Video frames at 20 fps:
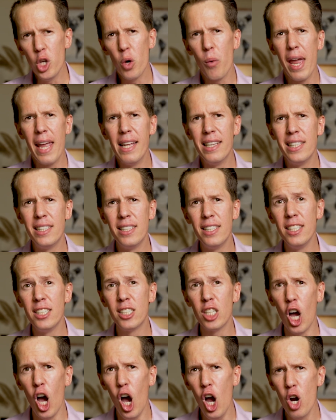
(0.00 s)
your
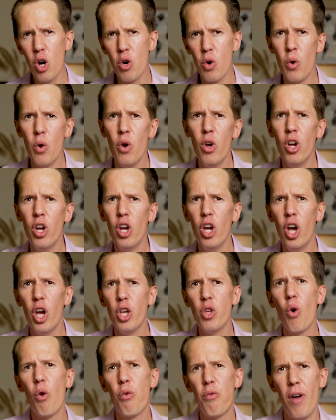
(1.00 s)
entities owe
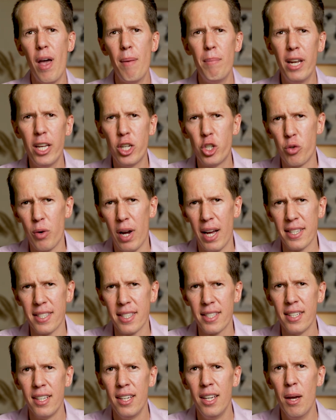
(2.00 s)
your family
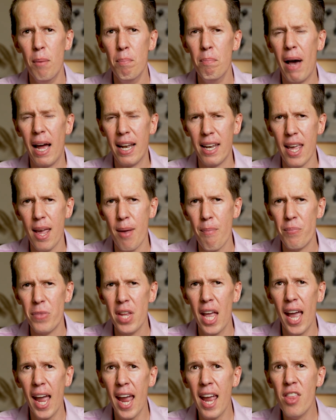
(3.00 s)
trust money.
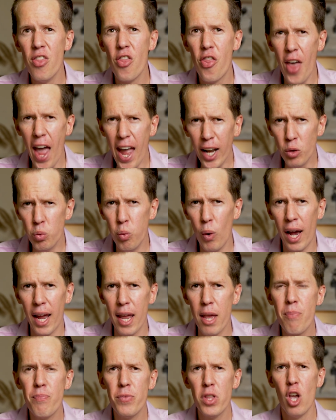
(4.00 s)
In that
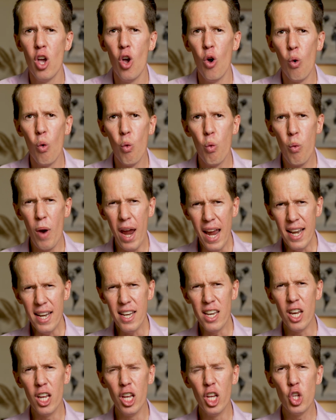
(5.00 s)
way,
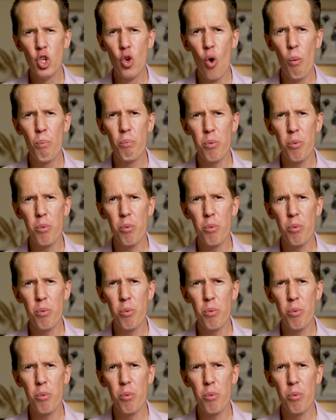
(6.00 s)
when your